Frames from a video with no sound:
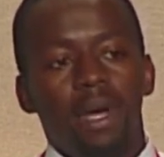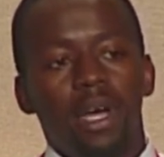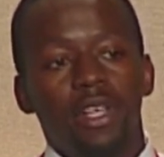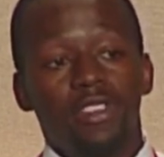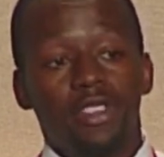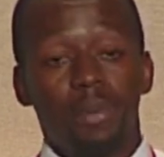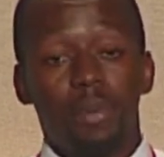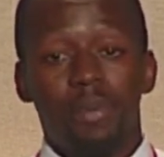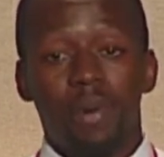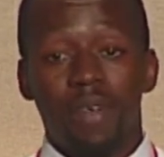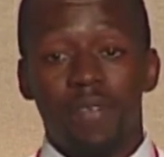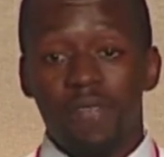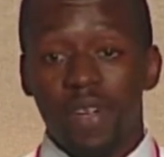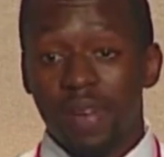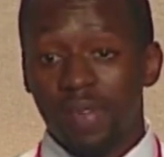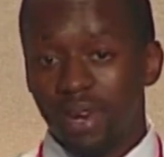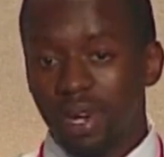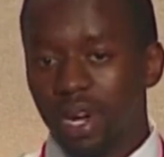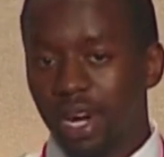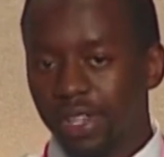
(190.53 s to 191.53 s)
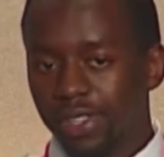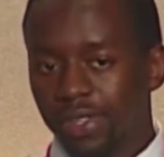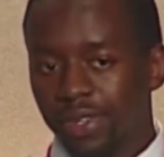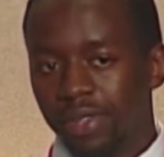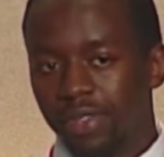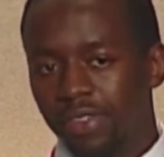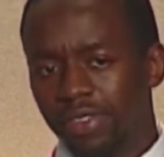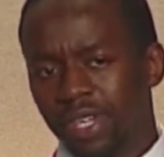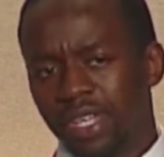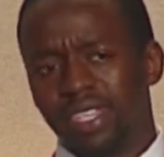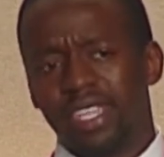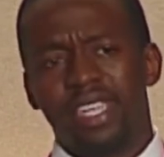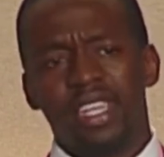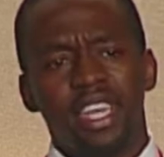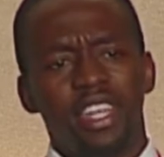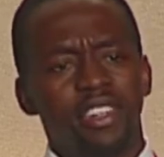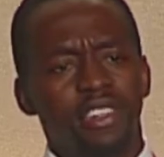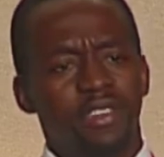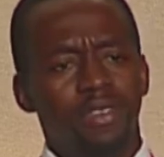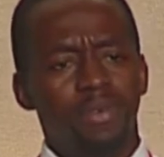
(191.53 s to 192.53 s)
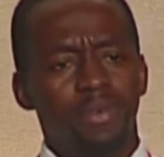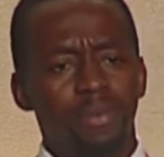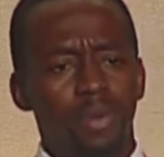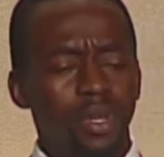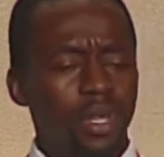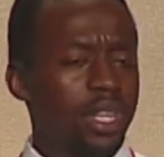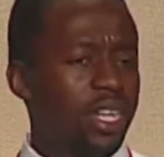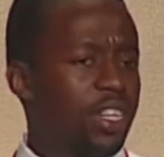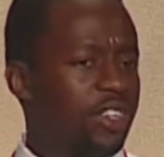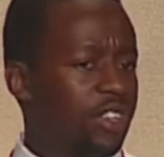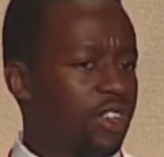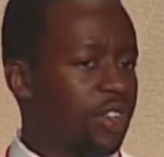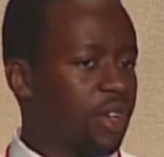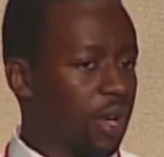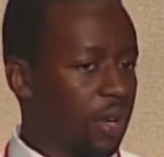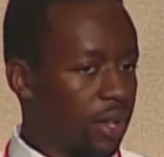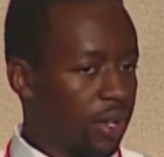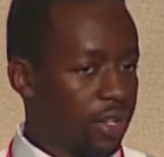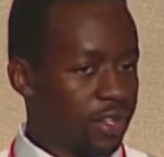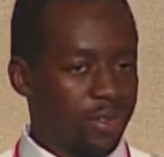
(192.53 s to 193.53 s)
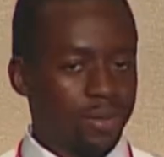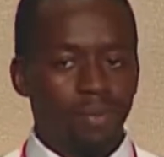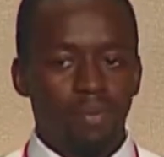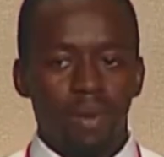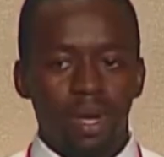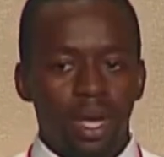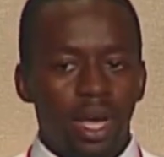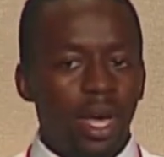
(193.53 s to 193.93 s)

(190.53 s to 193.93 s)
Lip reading: Some of my favorite cartoons, like Teenage Mutant Ninja Turtles,